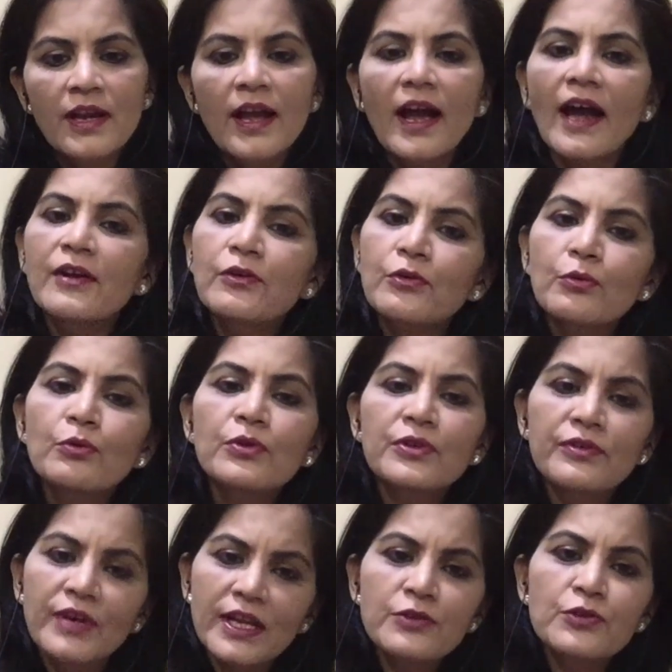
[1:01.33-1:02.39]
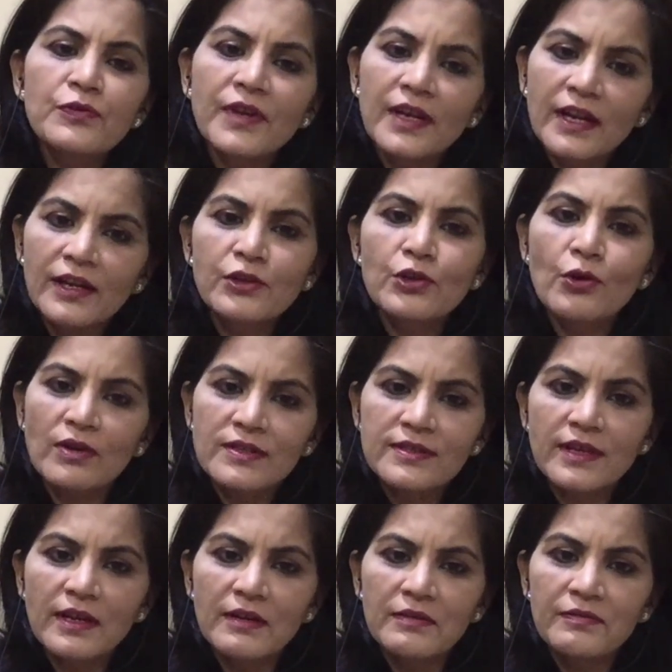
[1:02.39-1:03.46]
and rejuvenate
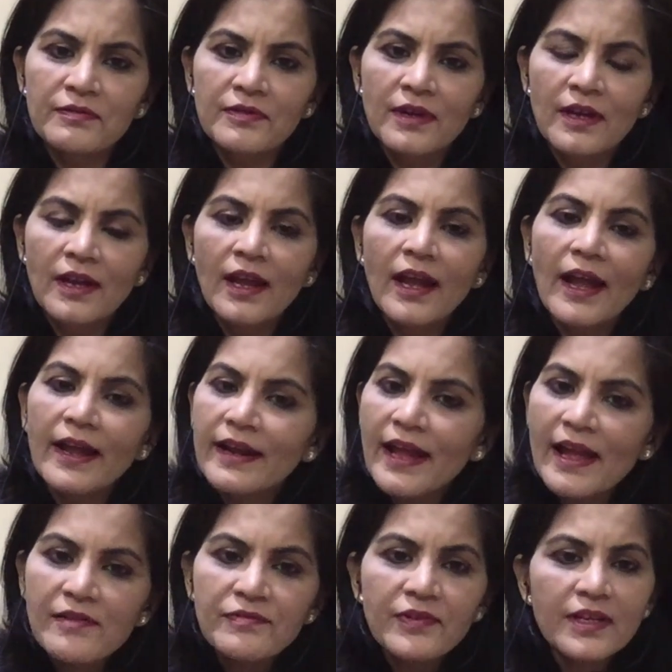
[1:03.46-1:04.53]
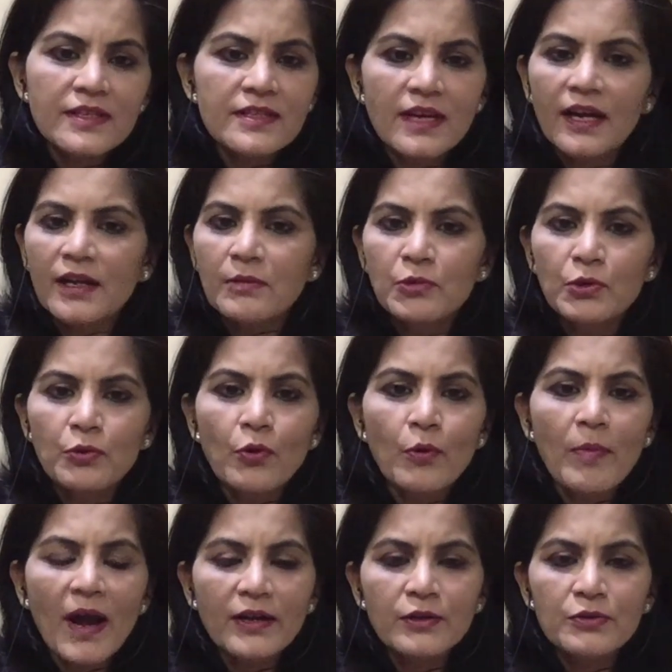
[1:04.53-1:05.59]
yourself. And every time you go
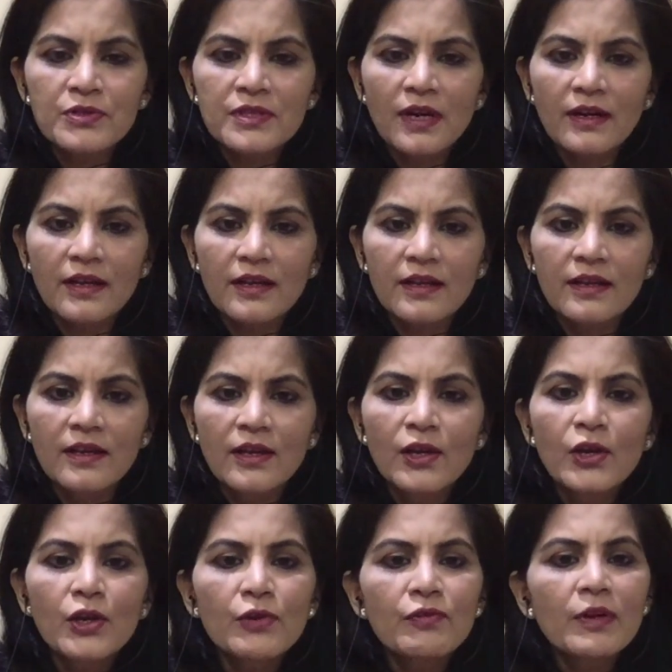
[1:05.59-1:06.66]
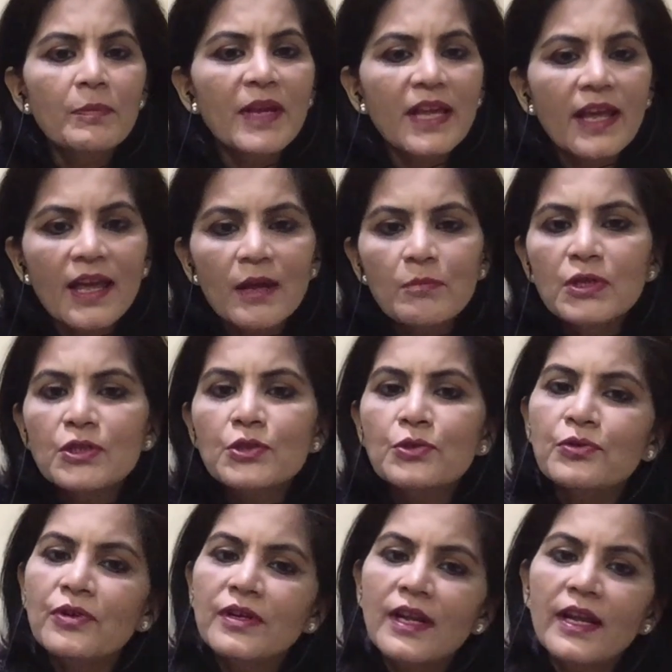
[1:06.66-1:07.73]
back to studying, you will be able to
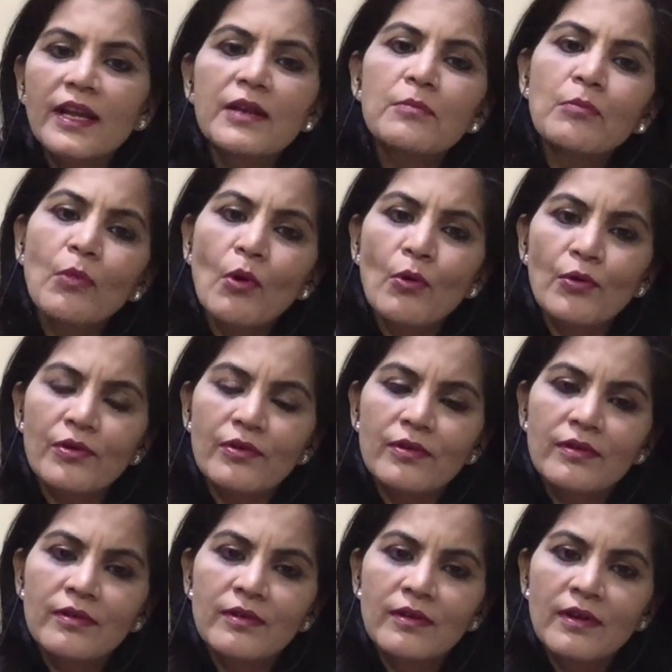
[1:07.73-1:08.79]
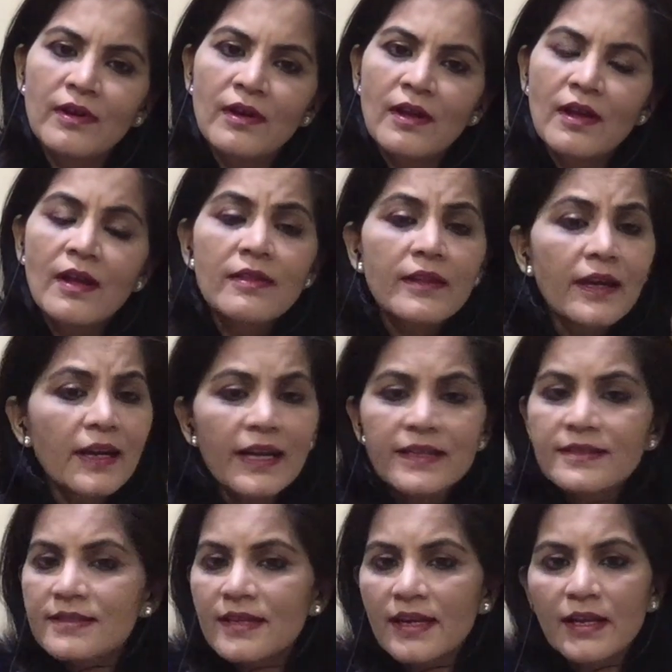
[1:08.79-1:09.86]
retain more. Then let's
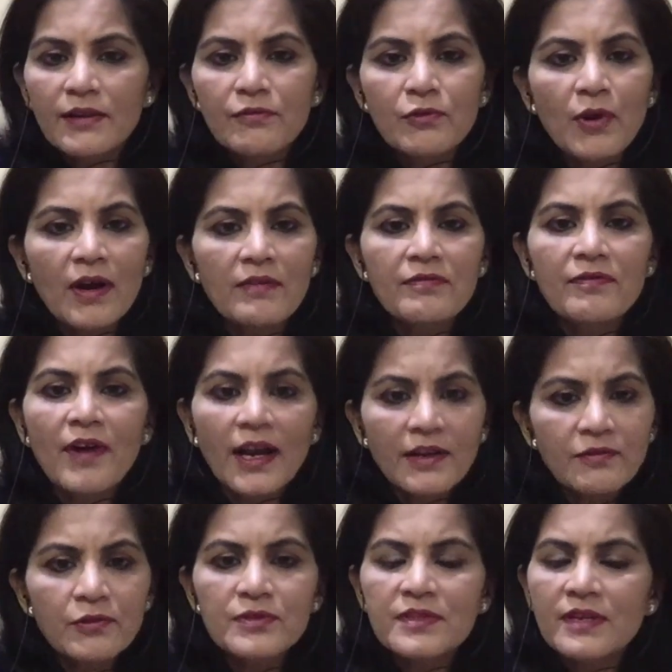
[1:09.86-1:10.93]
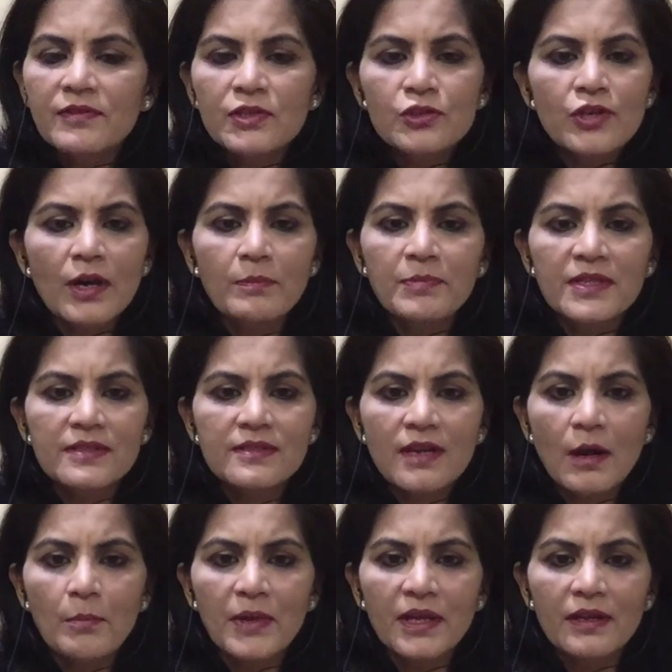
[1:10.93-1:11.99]
say if you have 5 to 7 chapters
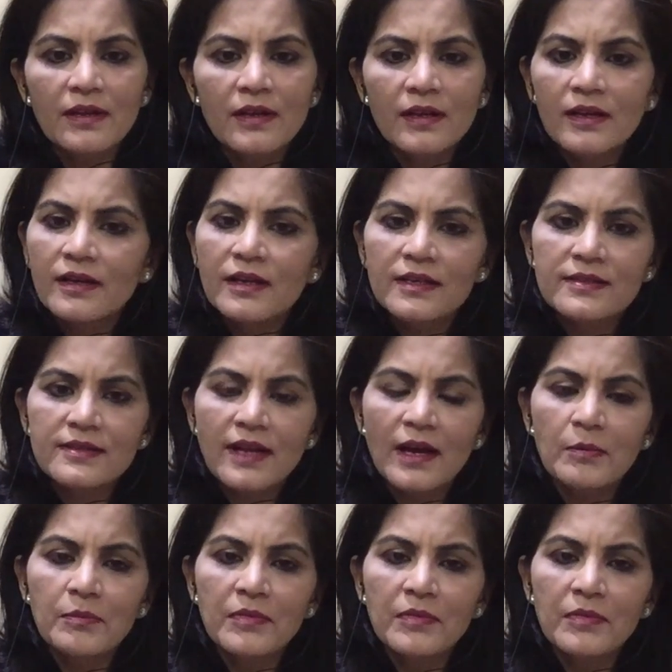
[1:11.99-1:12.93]
coming in an exam,